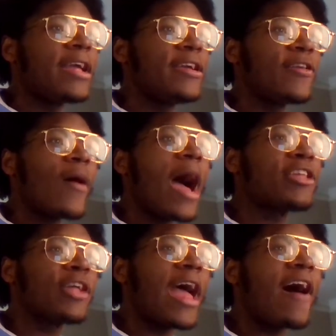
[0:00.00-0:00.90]
You know what, I
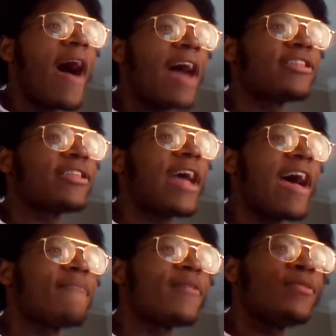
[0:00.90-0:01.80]
should
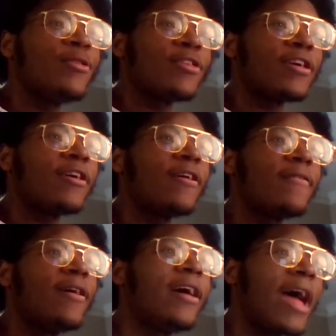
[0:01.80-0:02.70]
have my music
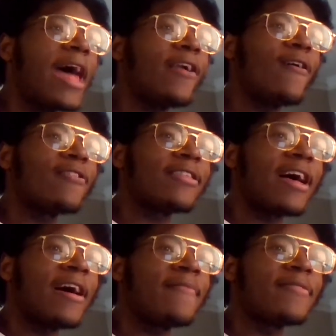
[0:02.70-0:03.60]
up at all
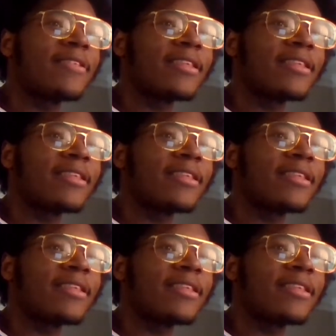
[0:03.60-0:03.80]
times.